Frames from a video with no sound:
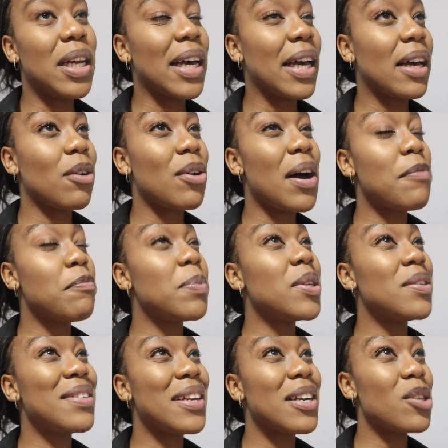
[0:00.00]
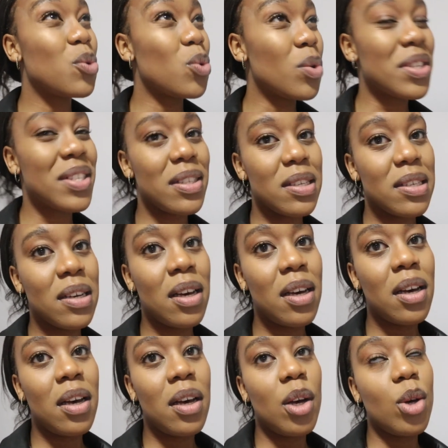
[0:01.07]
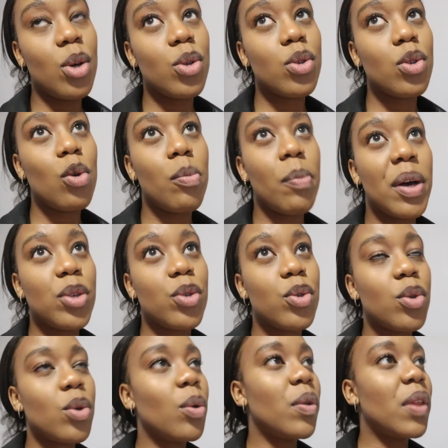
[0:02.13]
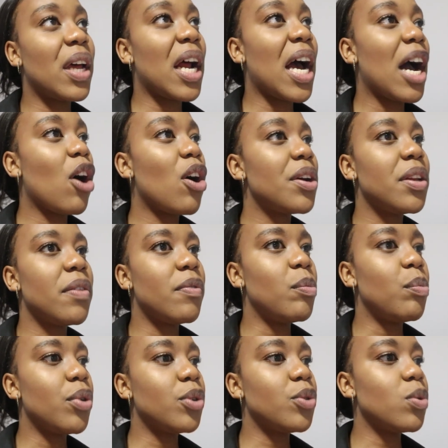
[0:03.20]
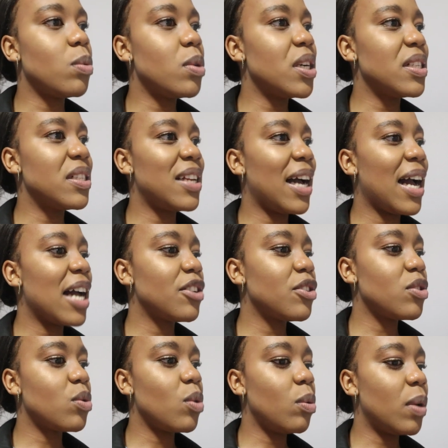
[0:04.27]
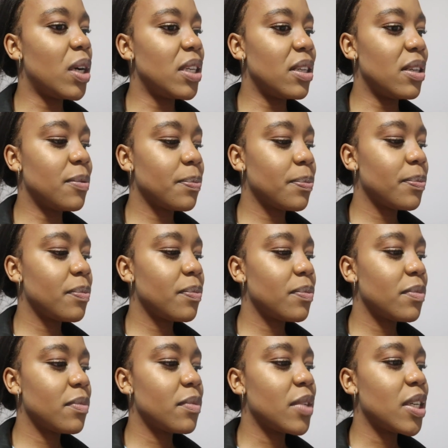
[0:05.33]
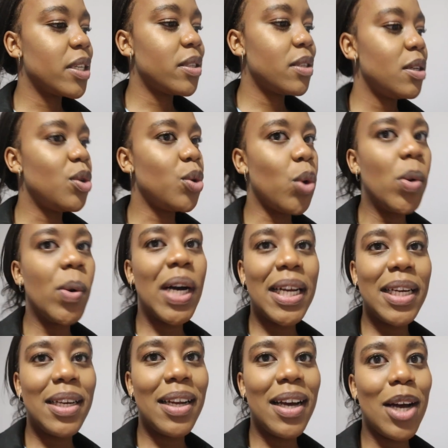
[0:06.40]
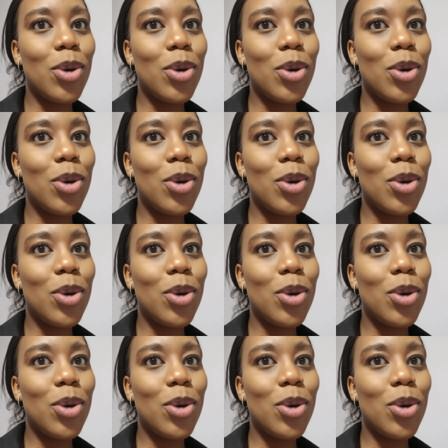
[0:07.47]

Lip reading: Like I've been exhausted so much so that I can't even put it to words. Like I just don't want to see no one.